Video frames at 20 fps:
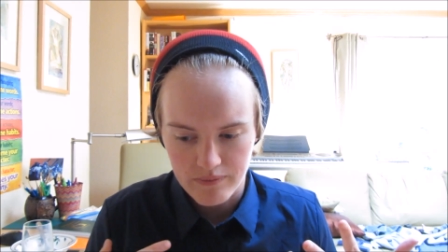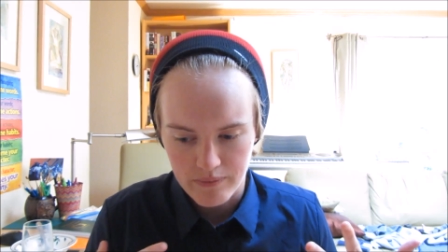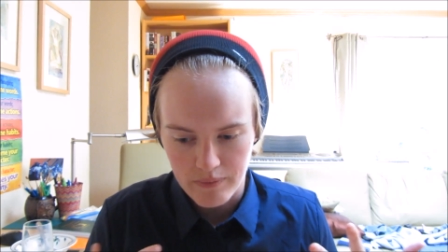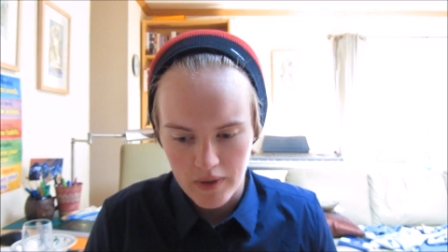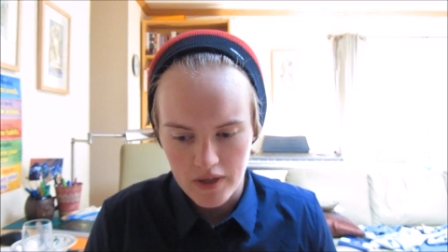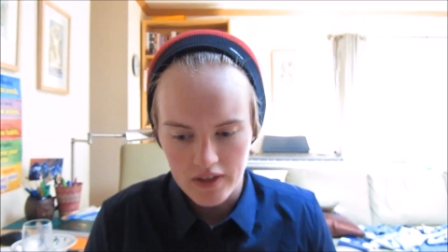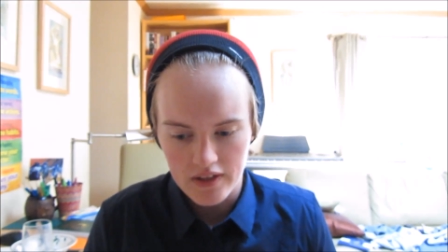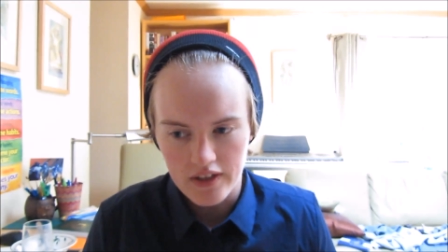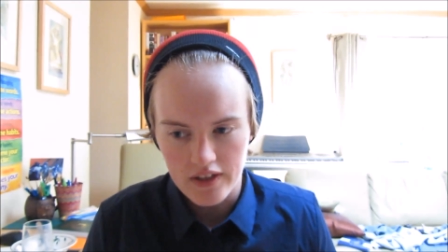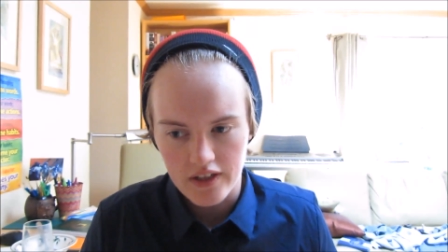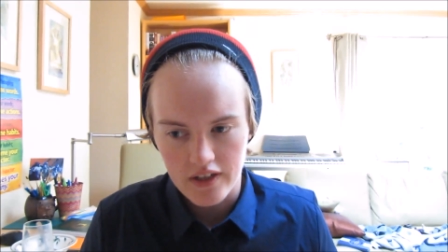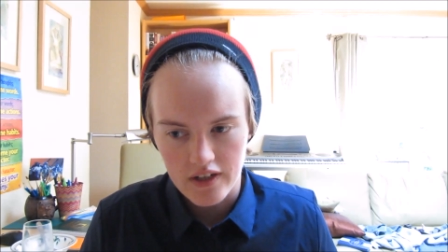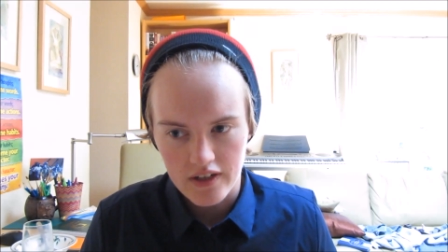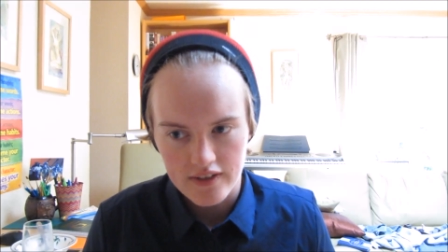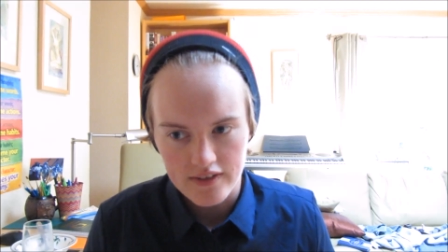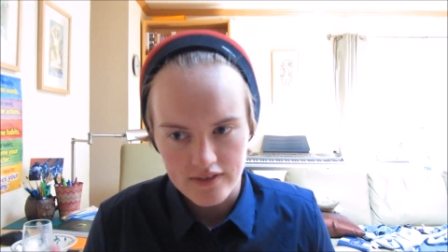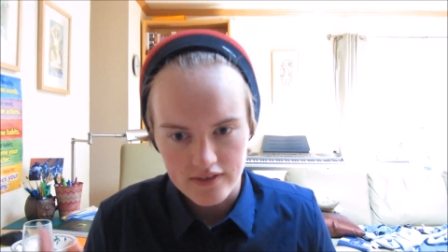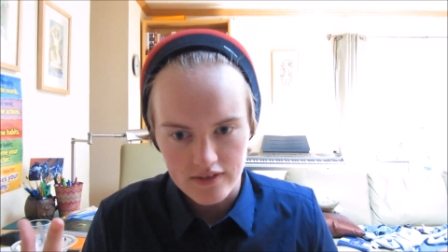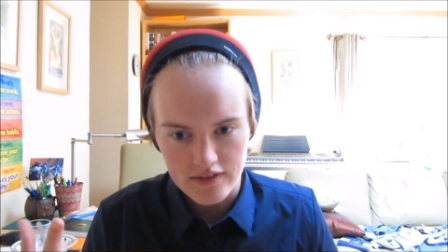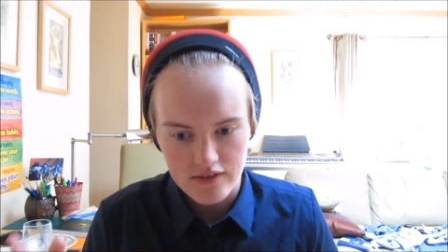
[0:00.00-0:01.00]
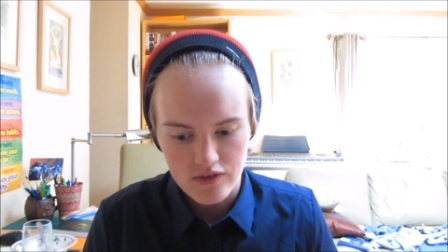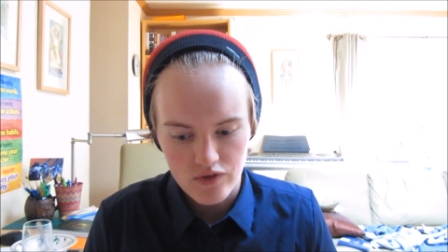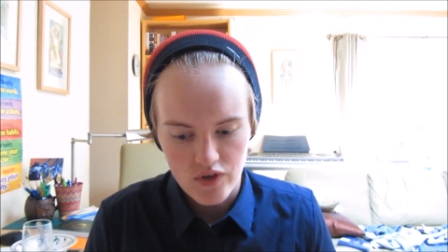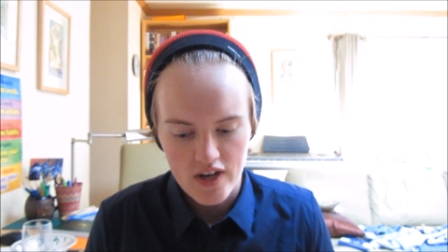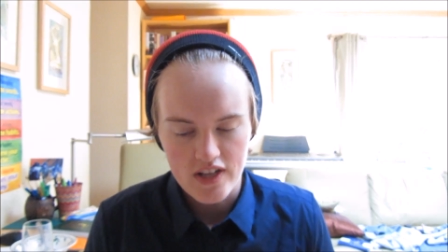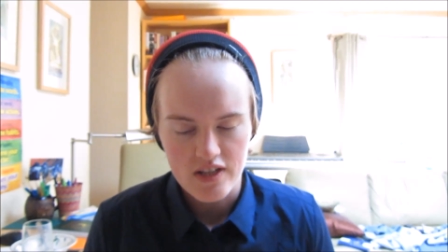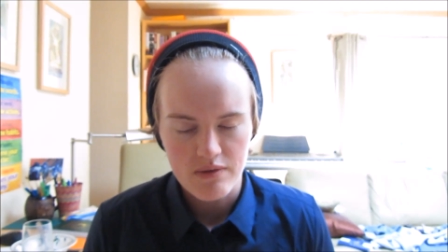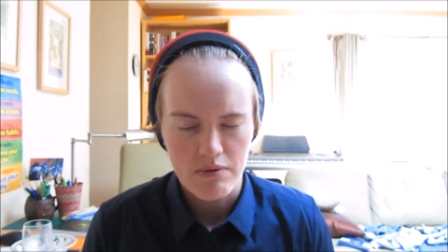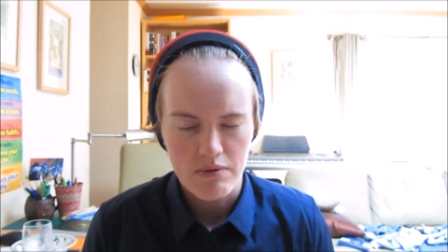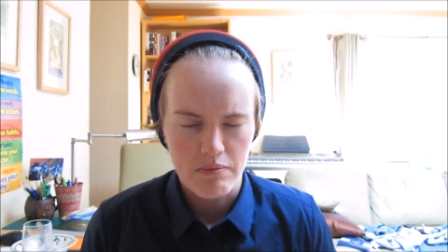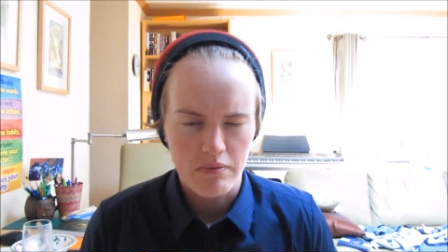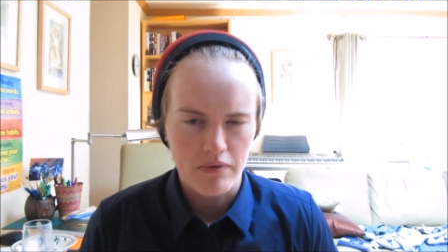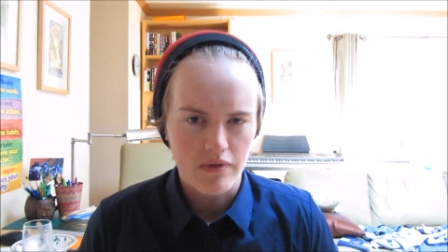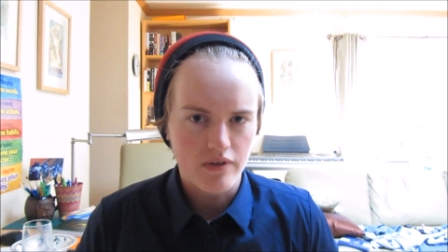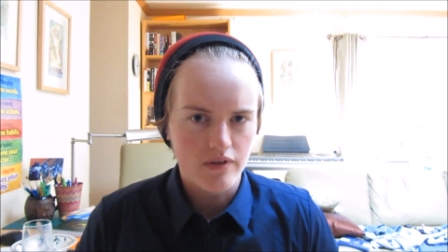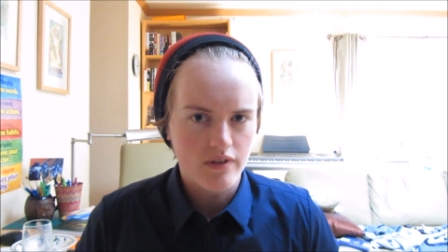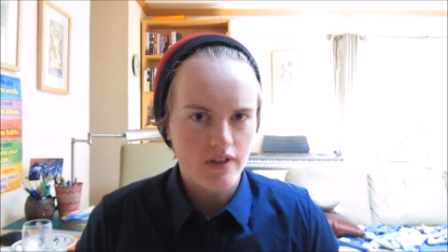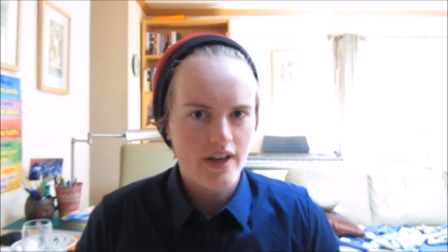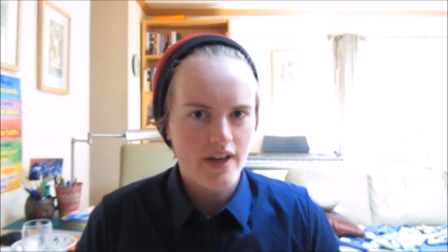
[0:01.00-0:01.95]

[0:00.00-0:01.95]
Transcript: mainly on trans people?